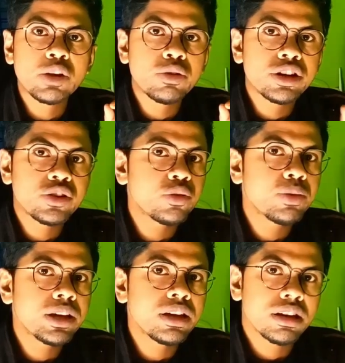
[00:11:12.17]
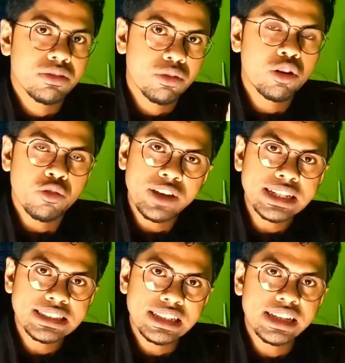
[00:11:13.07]
you need to be, for
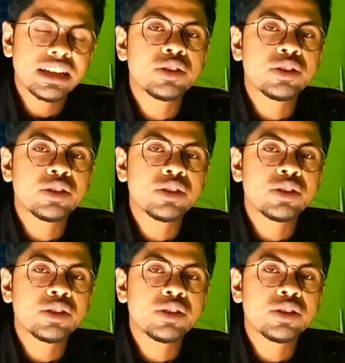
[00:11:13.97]
obviously